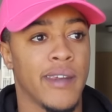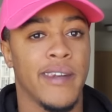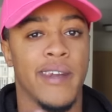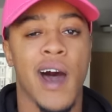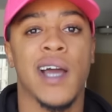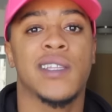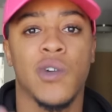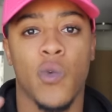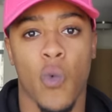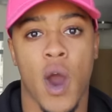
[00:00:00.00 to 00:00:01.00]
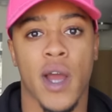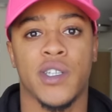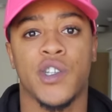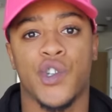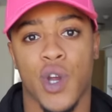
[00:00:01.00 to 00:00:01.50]
not to
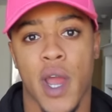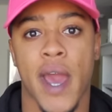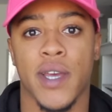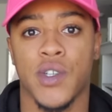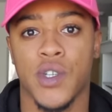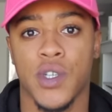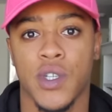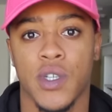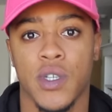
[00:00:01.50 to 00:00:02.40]
watch trash.